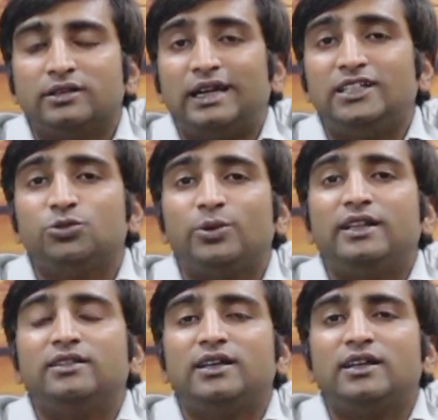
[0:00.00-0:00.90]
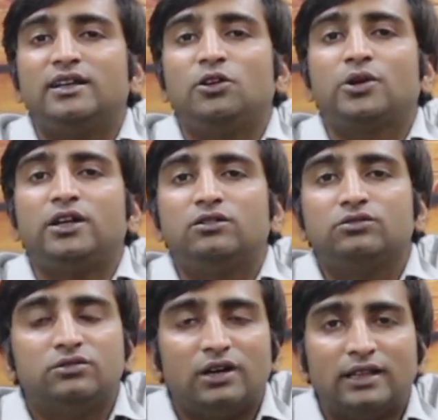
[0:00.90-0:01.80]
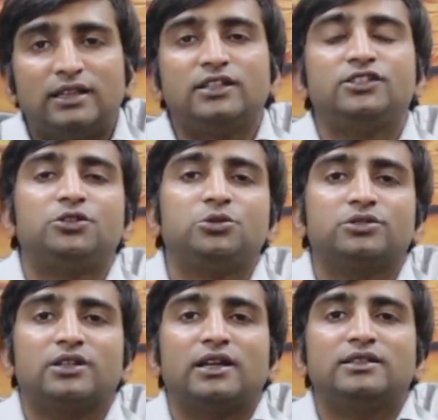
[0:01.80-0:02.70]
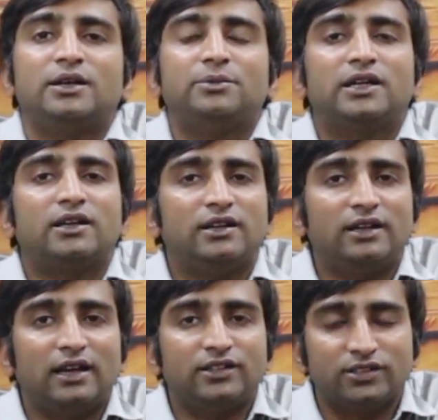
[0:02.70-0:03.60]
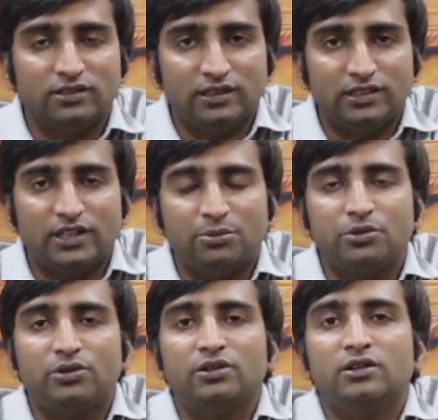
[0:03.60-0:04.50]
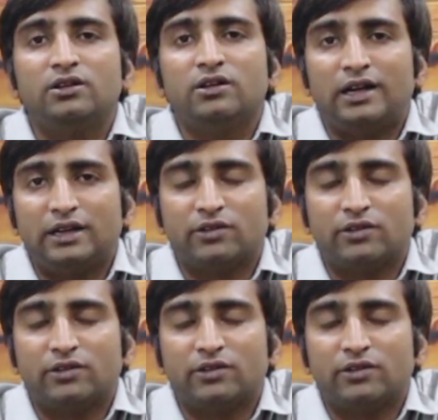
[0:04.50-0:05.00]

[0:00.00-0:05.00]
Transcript: That is when they look into other institutes like Jamnagar and Nash and the Jaipur and